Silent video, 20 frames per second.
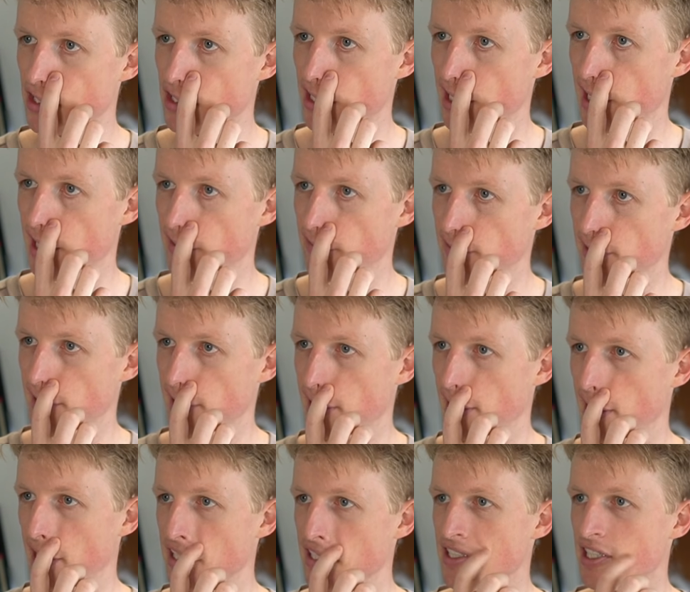shaft like
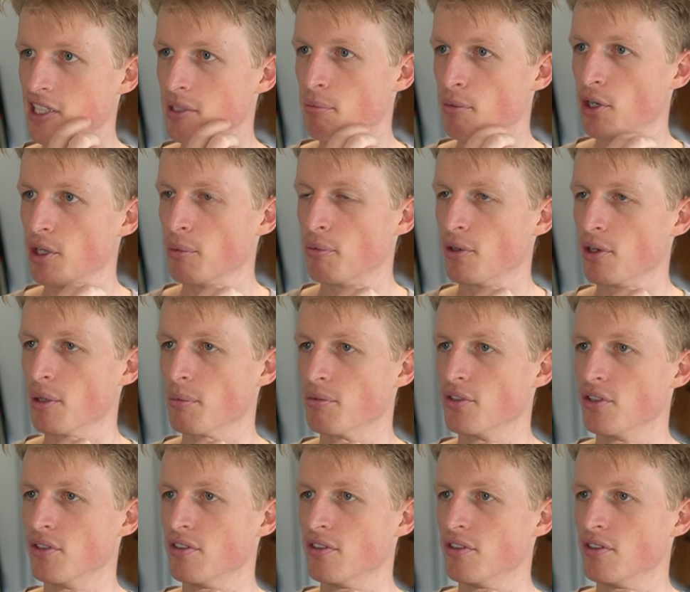an RC boat prop